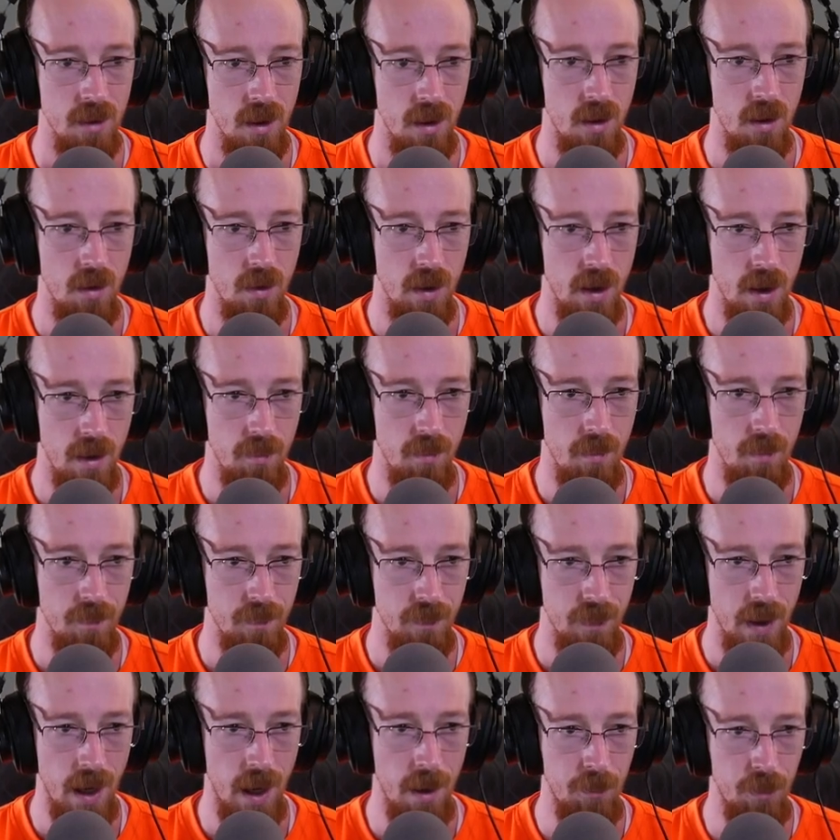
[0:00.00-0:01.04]
So um,
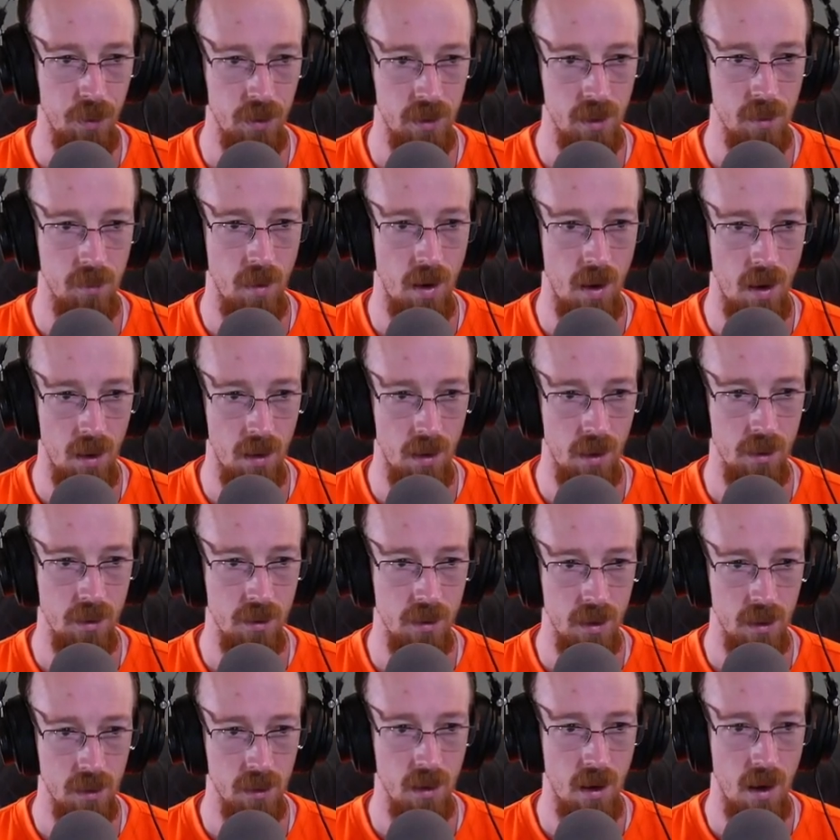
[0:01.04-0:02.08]
I put them all
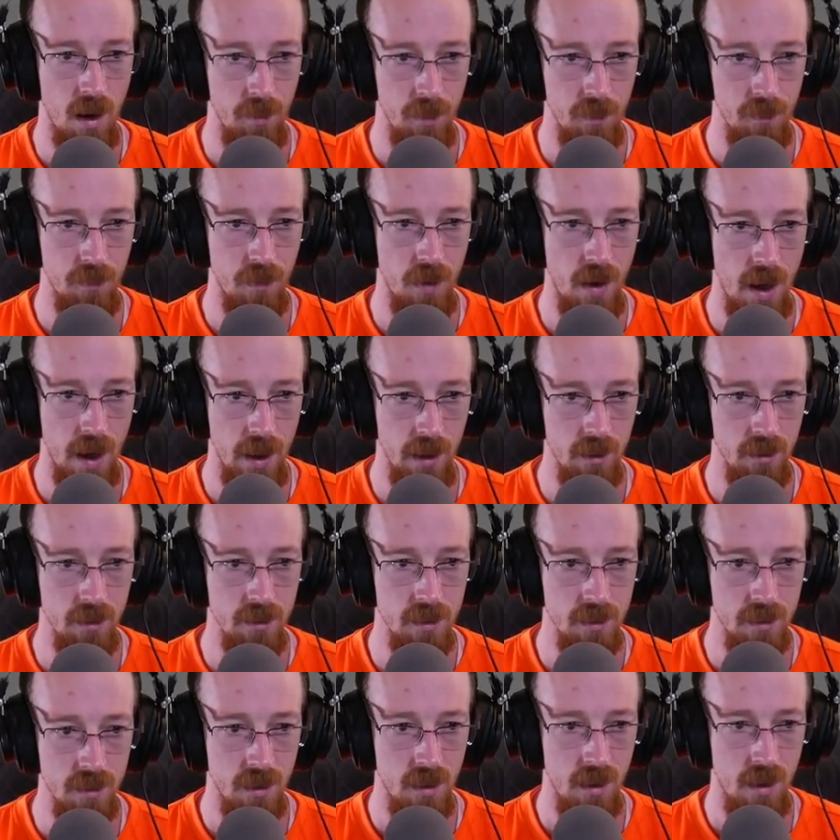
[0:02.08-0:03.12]
underneath common
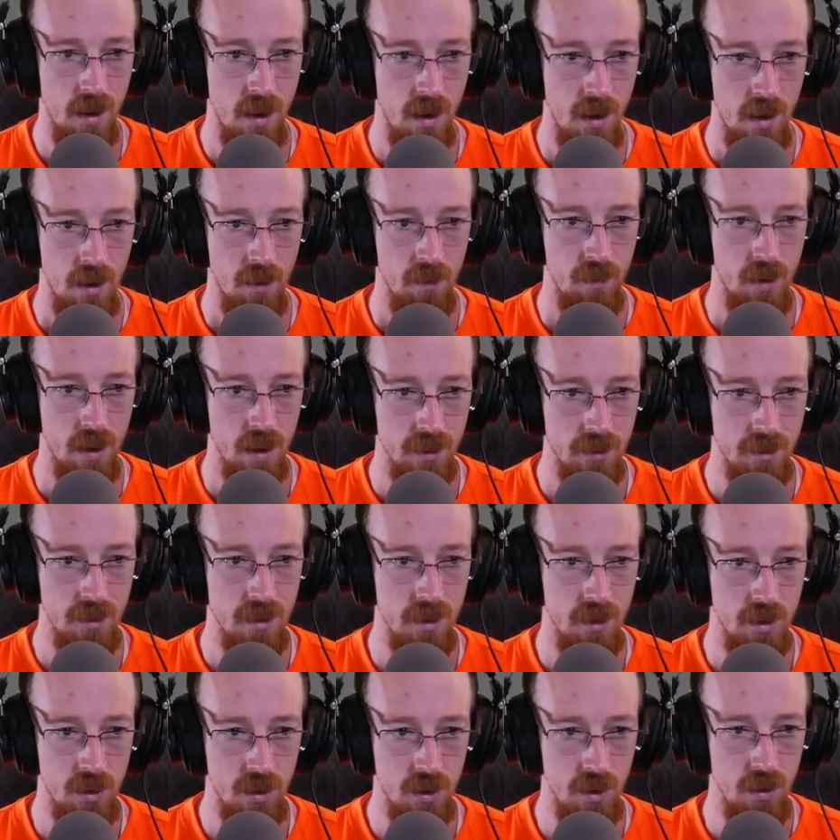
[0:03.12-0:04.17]
files,
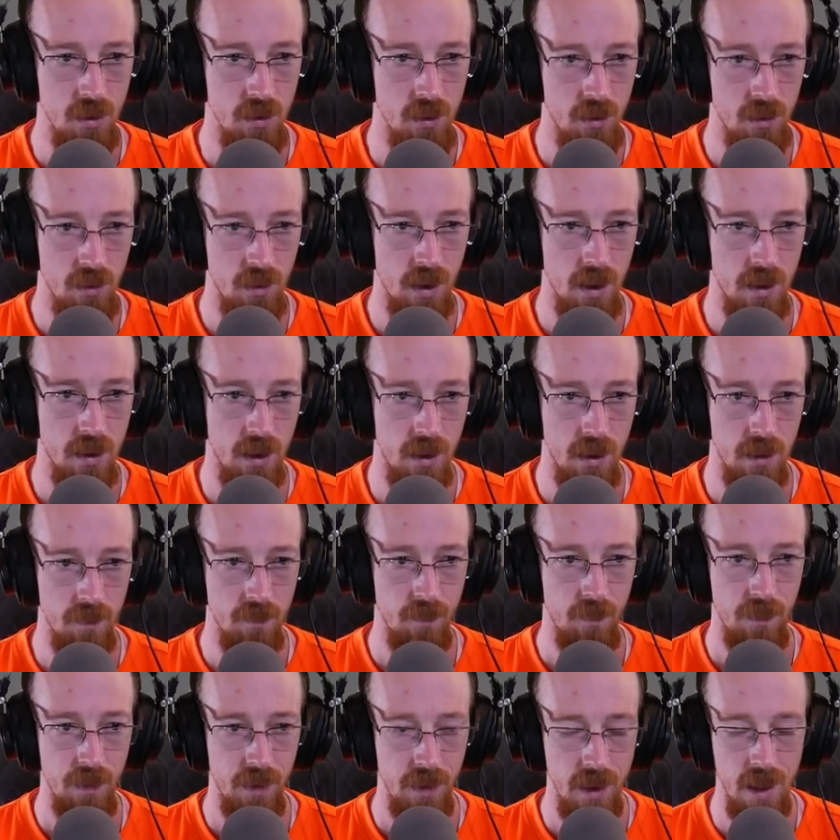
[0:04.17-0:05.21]
VST2, and
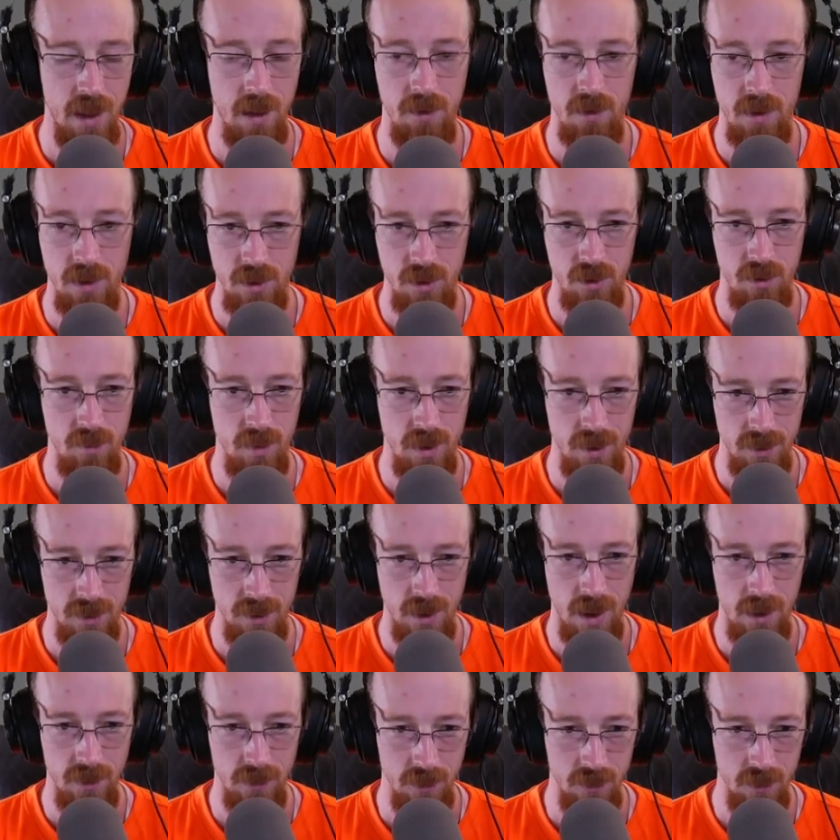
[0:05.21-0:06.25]
then Native Instruments
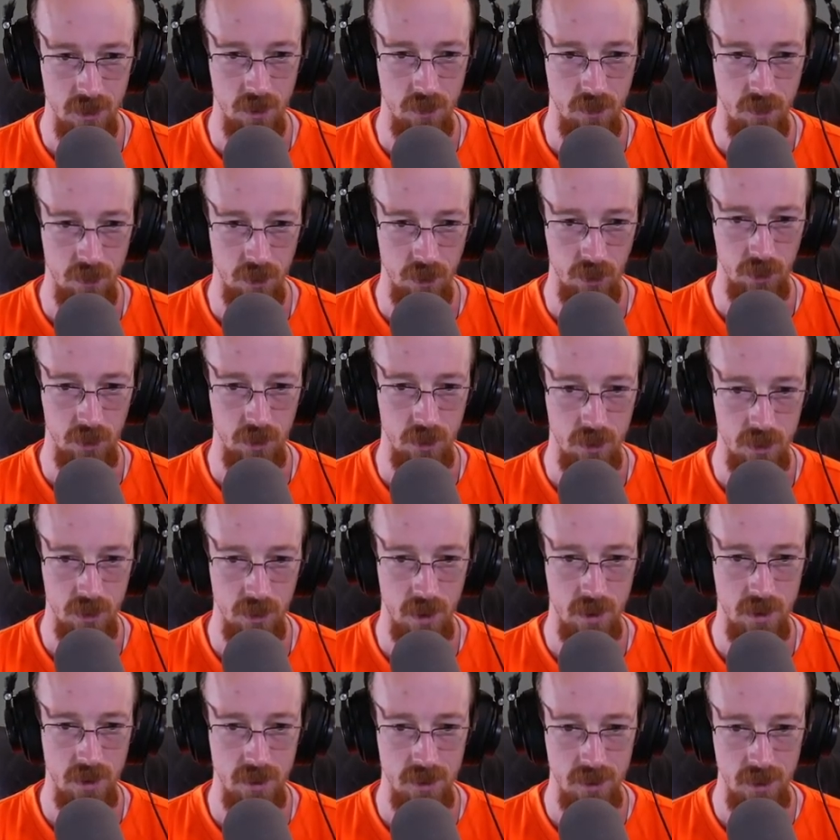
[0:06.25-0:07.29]
has its own folder.
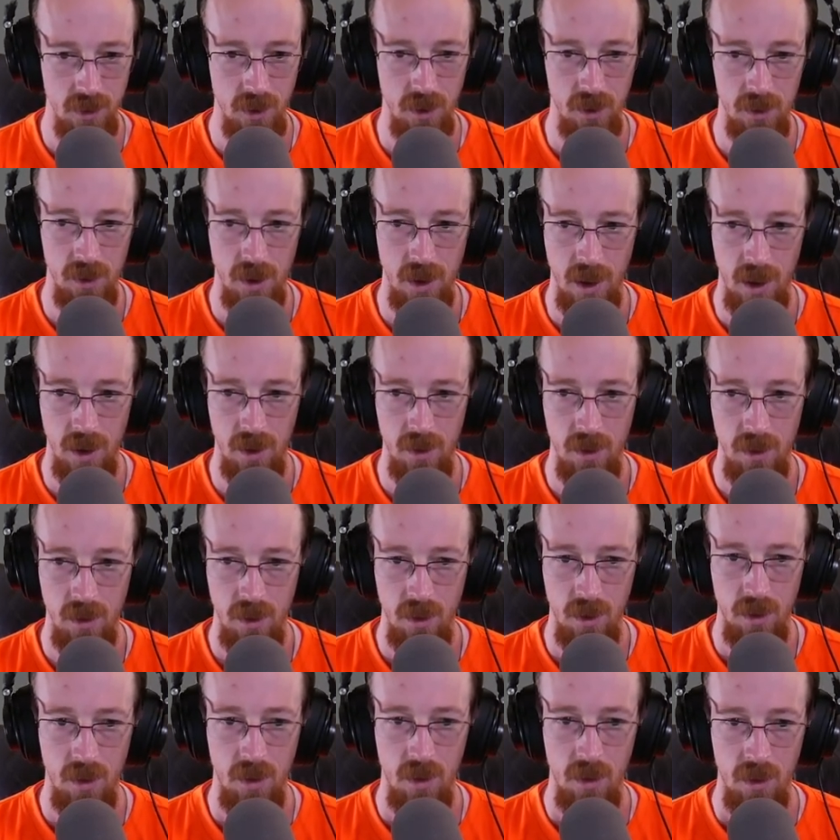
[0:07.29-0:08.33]
So I just select that,
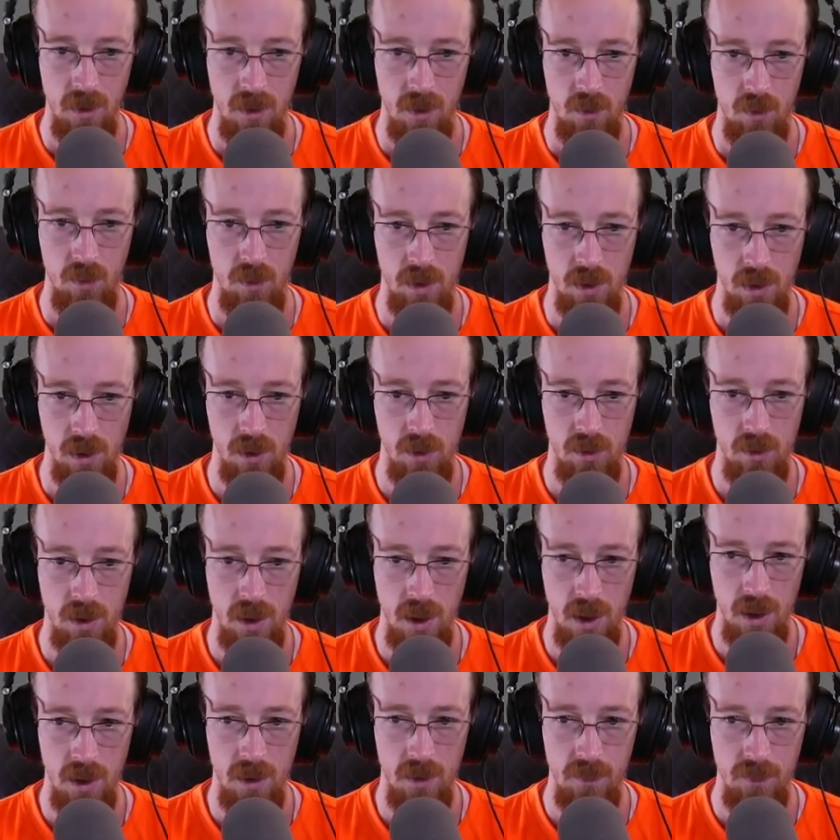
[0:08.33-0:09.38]

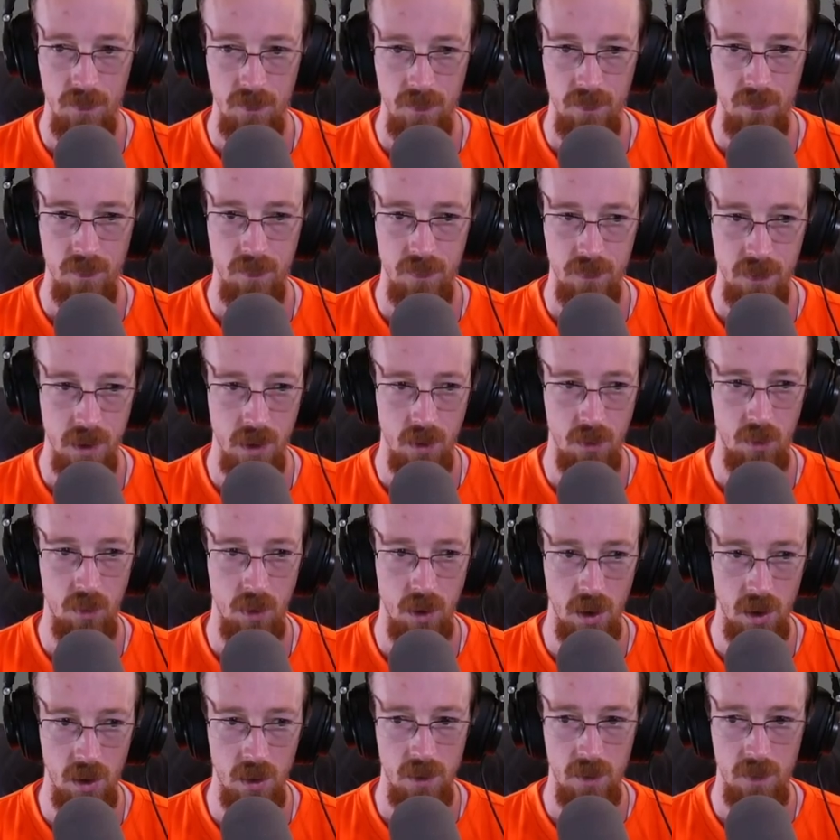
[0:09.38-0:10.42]
relocate. Did it
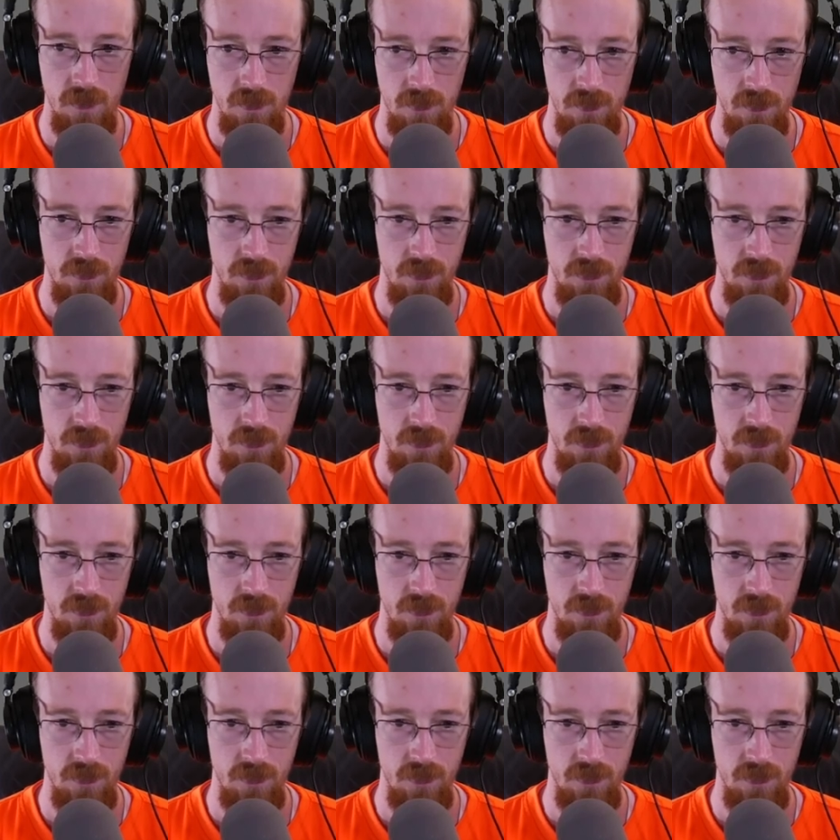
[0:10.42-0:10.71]
work?